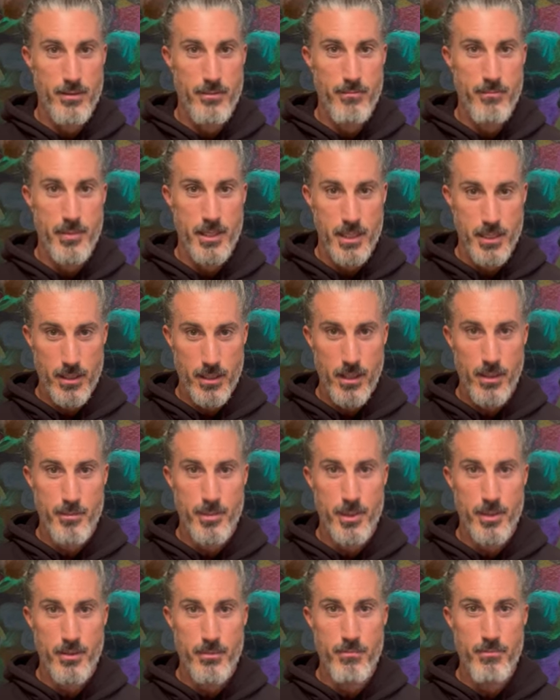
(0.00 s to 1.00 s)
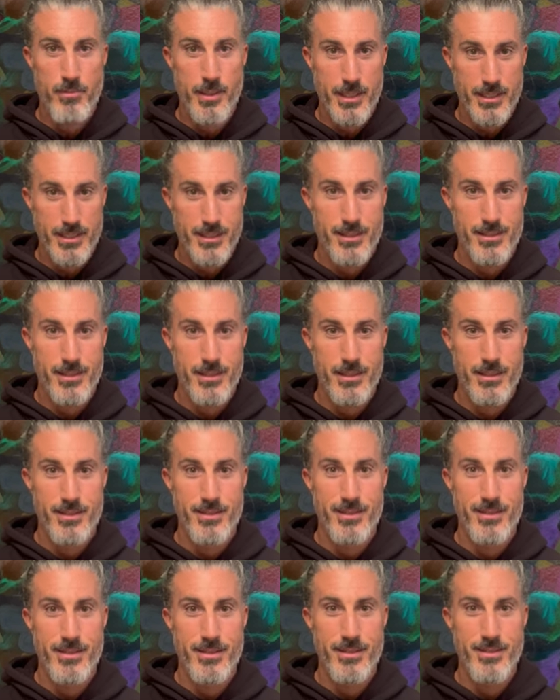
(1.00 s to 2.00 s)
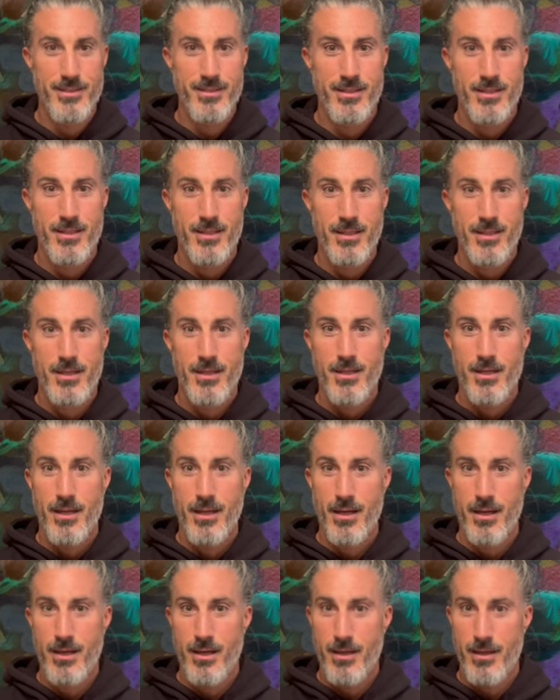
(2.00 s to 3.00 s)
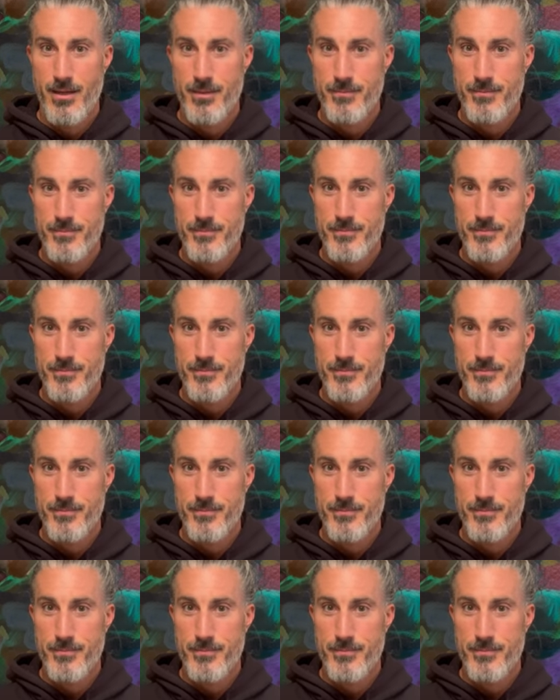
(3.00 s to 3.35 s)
beat a couple of big diseases, um,